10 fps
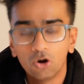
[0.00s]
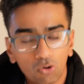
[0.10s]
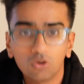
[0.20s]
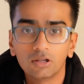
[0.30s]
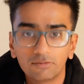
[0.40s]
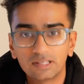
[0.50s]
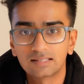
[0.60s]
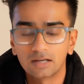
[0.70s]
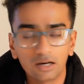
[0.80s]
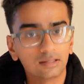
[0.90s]
All of
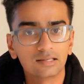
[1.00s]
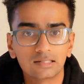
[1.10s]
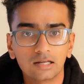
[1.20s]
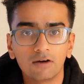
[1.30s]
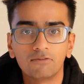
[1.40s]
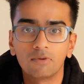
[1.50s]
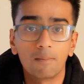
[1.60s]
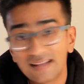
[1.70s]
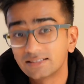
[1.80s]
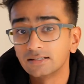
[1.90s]
this other stuff
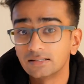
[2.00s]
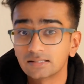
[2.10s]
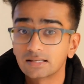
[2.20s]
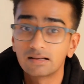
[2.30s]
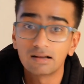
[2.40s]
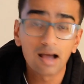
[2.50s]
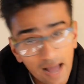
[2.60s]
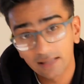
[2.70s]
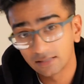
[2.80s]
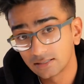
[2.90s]
matters.
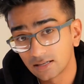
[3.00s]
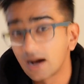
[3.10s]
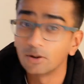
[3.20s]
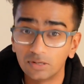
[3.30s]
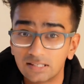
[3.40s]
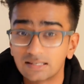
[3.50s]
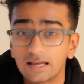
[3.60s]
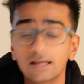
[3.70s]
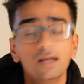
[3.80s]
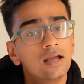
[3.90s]
And I would
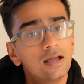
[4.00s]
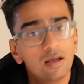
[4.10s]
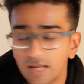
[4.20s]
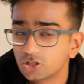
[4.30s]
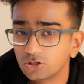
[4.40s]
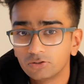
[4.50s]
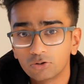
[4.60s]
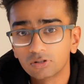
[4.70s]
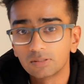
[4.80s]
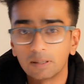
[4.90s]
say, make sure you
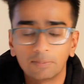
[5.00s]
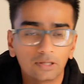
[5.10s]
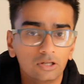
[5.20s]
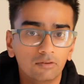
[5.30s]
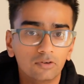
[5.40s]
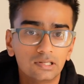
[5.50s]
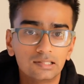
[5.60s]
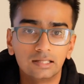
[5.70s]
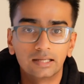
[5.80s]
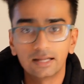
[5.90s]
talk to people at
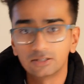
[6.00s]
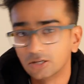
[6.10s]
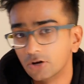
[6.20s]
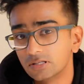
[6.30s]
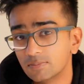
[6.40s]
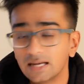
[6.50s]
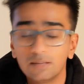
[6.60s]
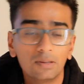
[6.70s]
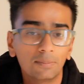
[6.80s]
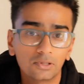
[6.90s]
university, get to know as many
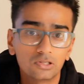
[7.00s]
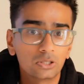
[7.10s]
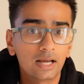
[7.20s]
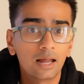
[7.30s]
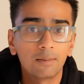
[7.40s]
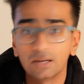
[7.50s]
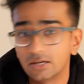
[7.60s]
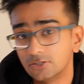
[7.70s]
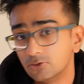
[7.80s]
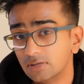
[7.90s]
people as you can,
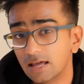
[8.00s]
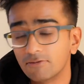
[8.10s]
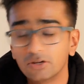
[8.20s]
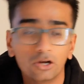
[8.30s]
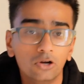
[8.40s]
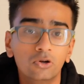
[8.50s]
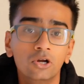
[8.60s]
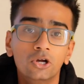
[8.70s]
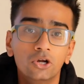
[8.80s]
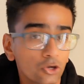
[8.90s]
because you never know
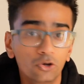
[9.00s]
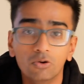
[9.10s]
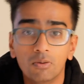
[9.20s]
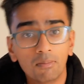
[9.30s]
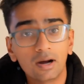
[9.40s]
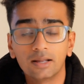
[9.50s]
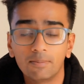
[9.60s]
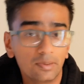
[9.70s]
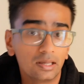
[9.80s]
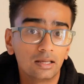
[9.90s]
who
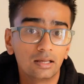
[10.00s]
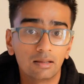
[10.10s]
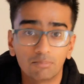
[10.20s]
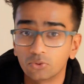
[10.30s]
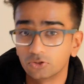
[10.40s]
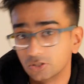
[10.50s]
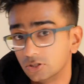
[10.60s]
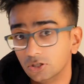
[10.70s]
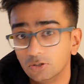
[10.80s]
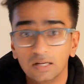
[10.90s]
might be important
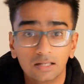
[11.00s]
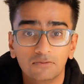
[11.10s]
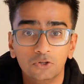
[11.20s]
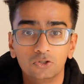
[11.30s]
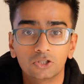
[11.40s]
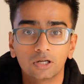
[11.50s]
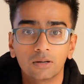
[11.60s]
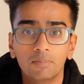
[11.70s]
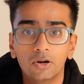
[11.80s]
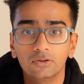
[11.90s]
to you in the
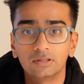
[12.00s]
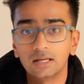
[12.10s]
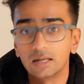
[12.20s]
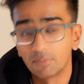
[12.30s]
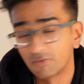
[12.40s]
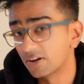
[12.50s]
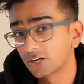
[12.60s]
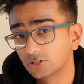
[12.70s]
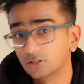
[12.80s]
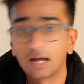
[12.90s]
future, both in a
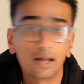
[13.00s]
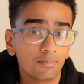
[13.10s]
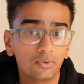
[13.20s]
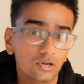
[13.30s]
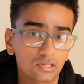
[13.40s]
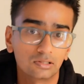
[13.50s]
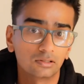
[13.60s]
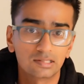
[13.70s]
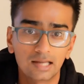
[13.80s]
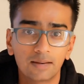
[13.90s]
professional and
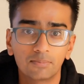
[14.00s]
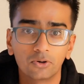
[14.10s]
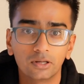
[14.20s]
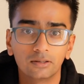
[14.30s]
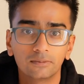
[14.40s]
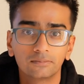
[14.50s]
personal standpoint.